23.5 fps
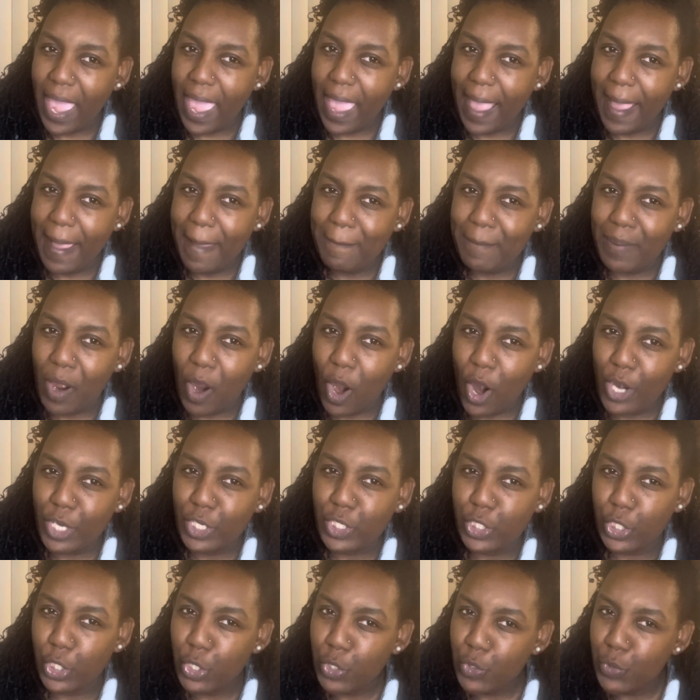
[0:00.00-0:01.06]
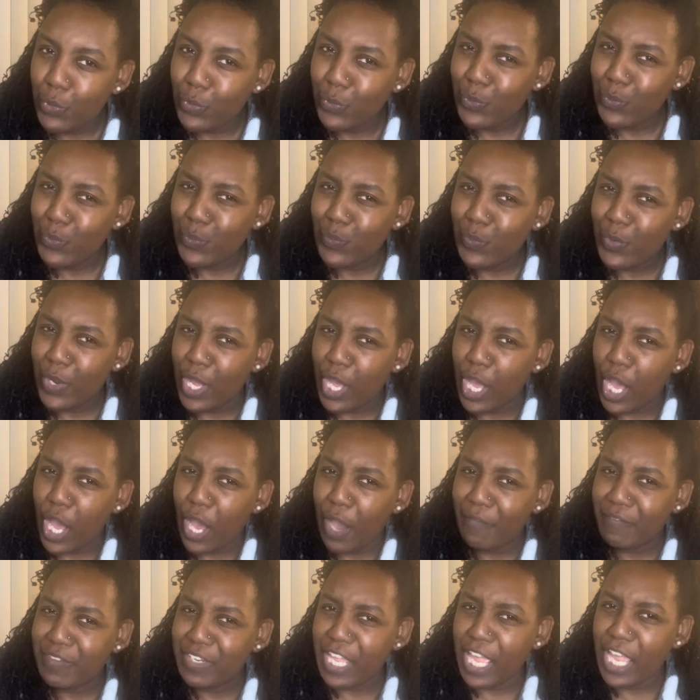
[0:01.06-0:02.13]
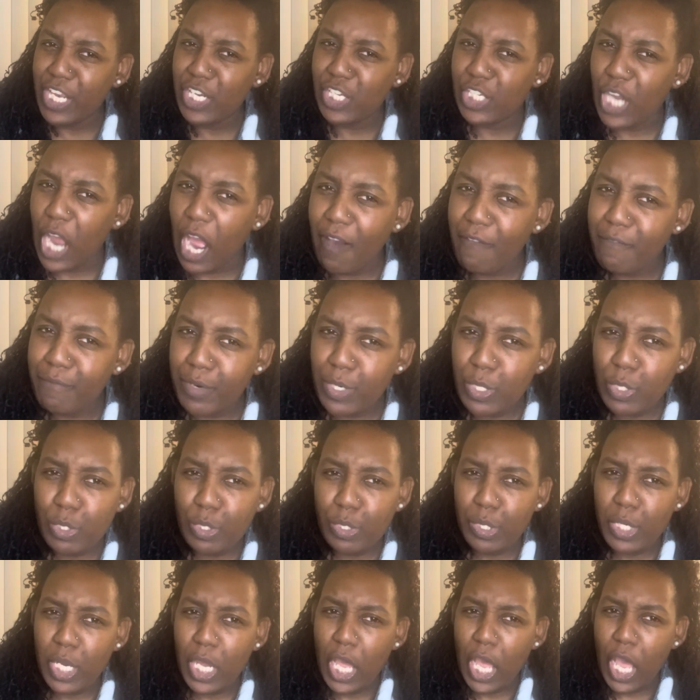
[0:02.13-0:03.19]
a part 2 of Deja Vu